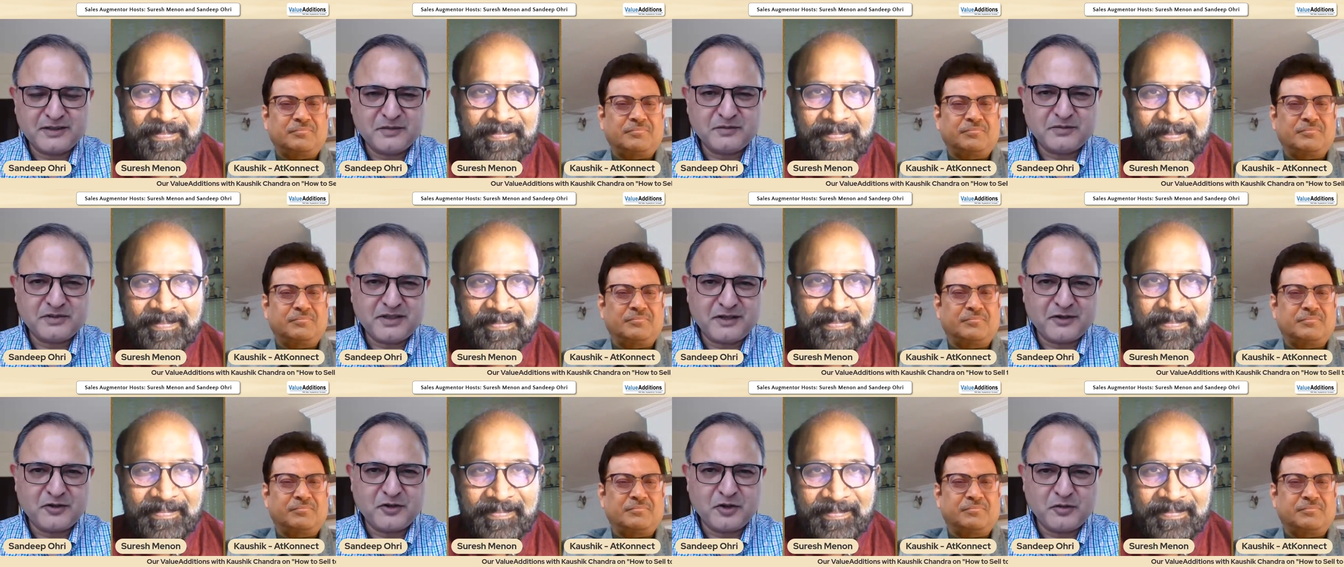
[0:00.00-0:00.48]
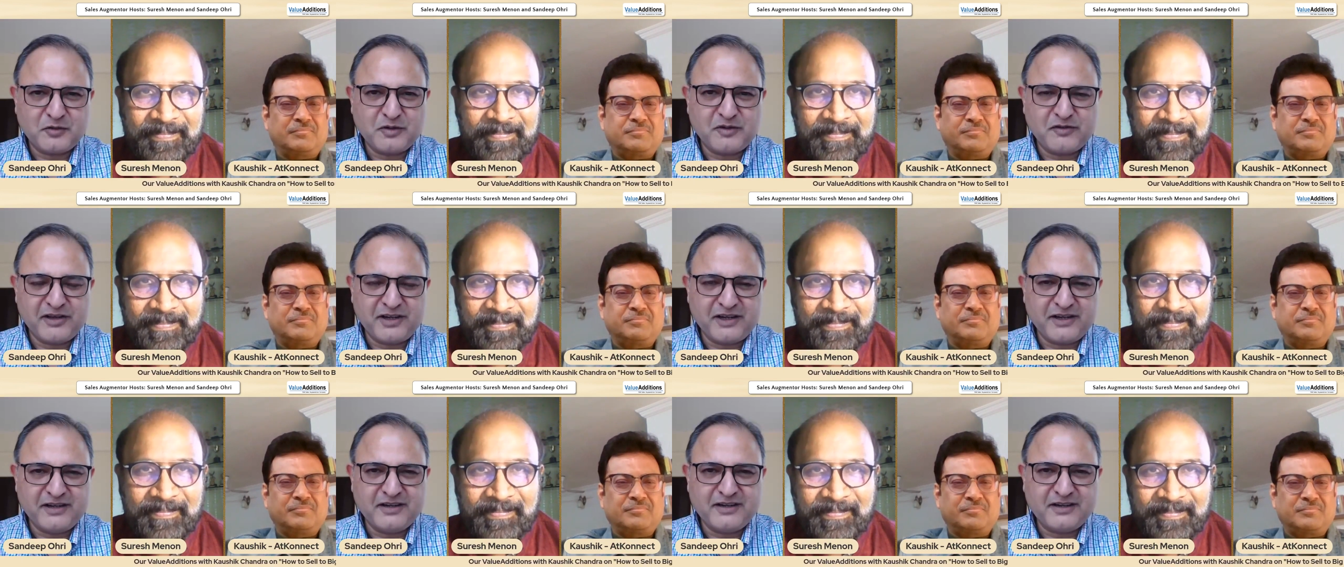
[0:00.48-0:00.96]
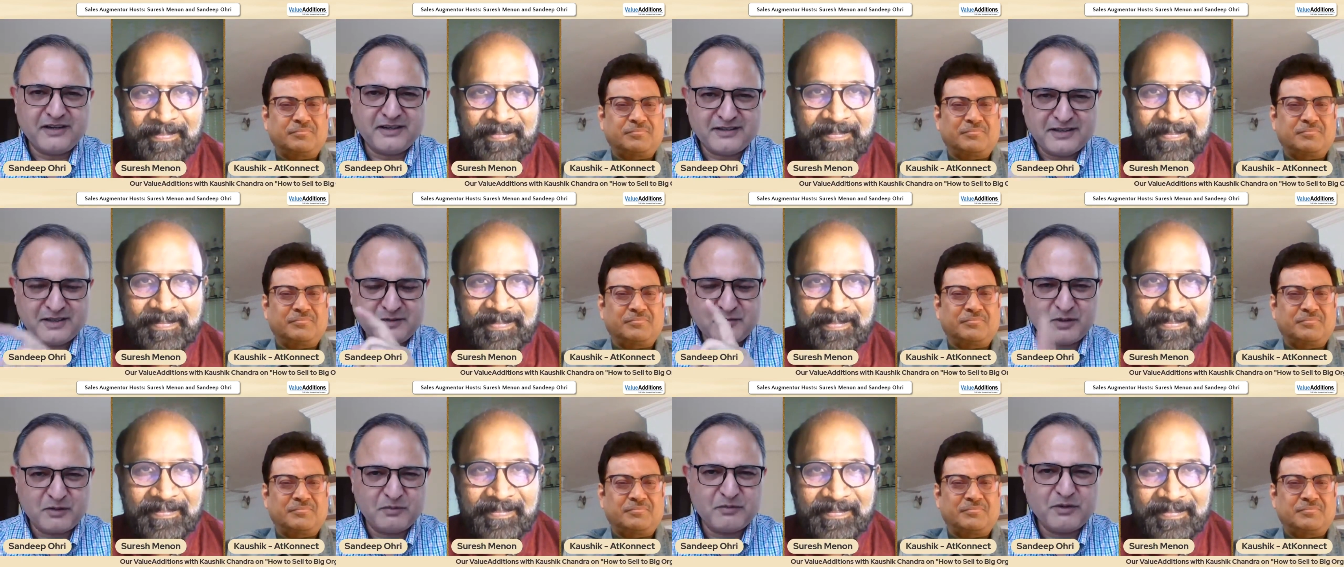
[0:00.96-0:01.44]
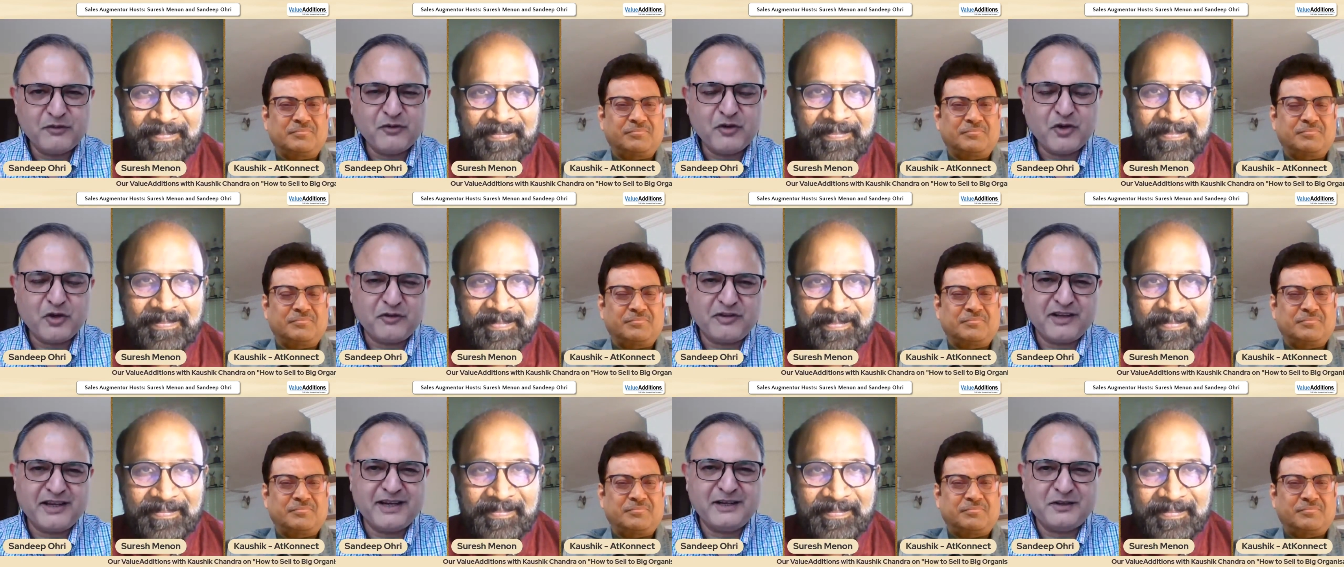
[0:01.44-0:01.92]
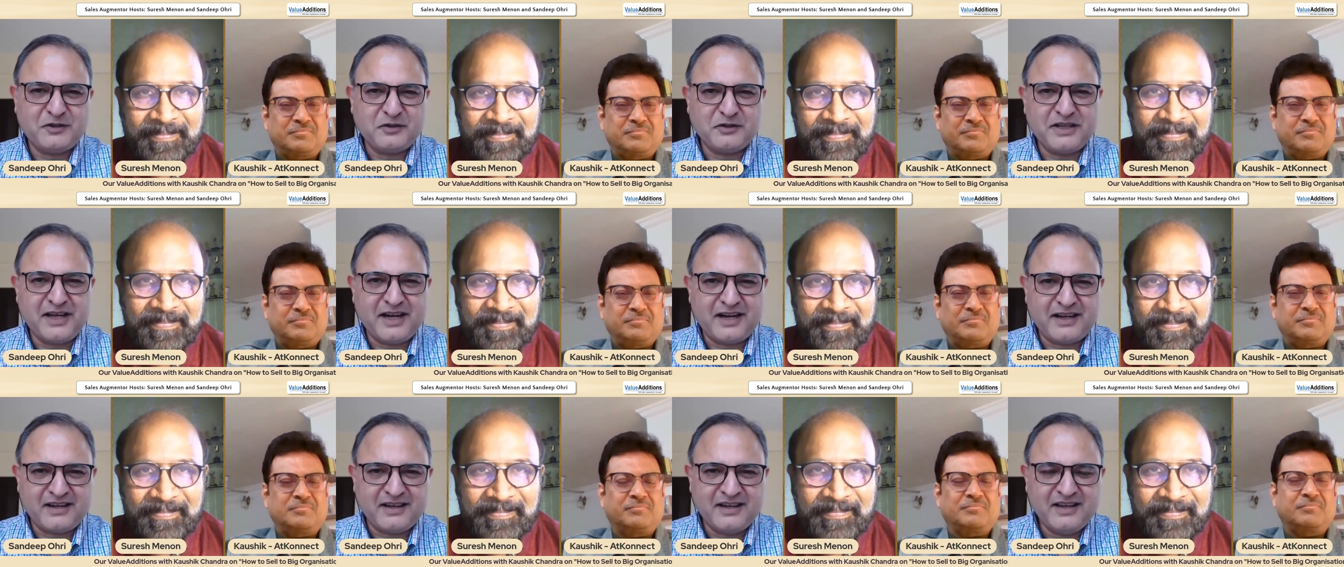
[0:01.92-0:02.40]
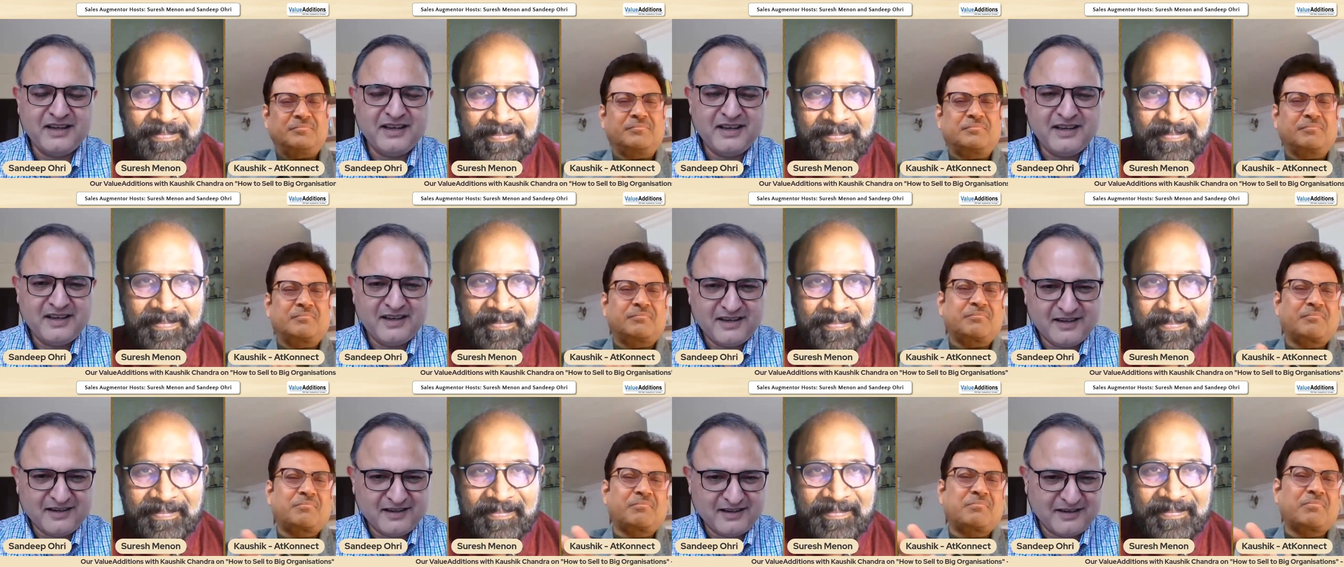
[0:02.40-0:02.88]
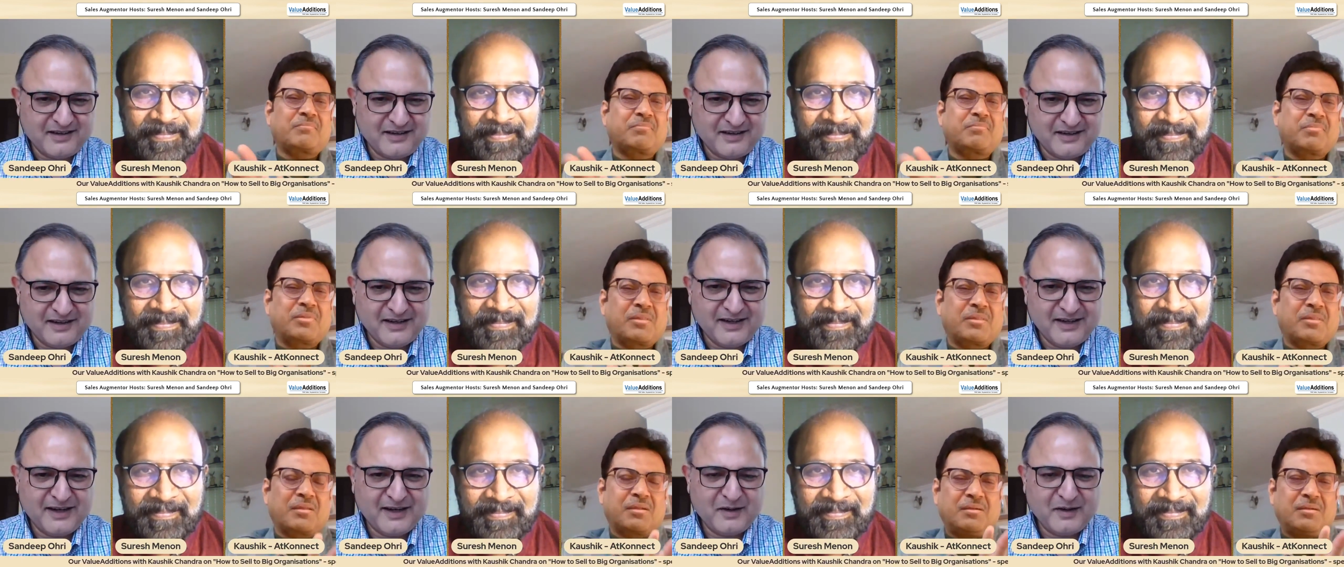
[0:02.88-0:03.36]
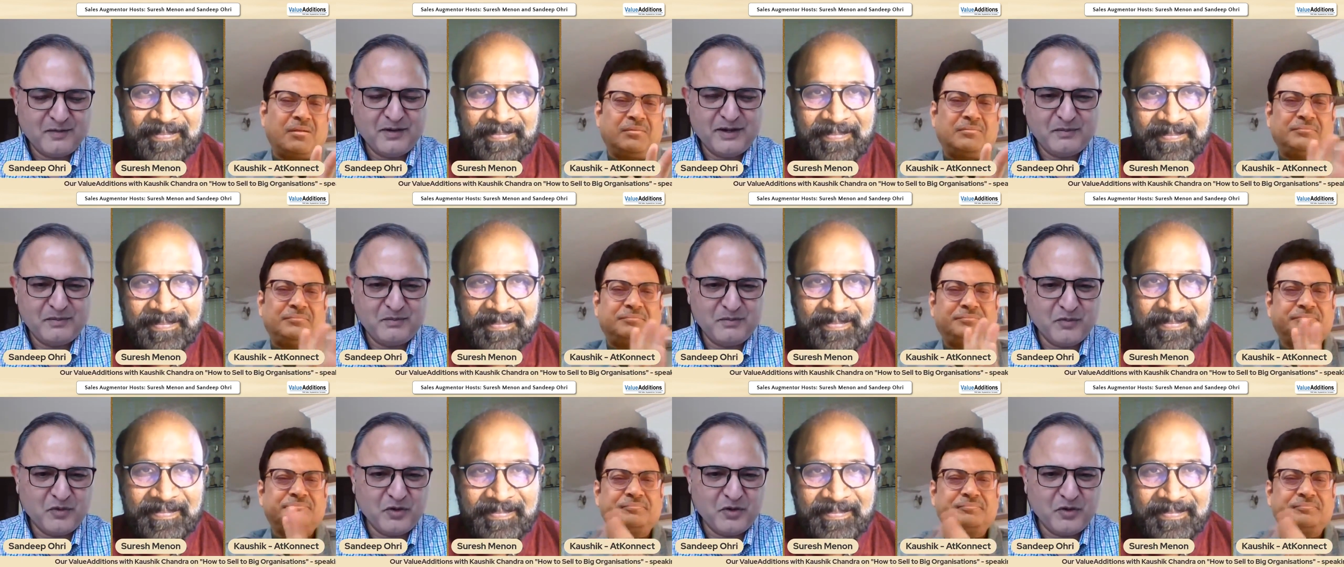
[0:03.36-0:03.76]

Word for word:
Speaker 1: tips are going to be very interesting. But before we get to that, uh, a little bit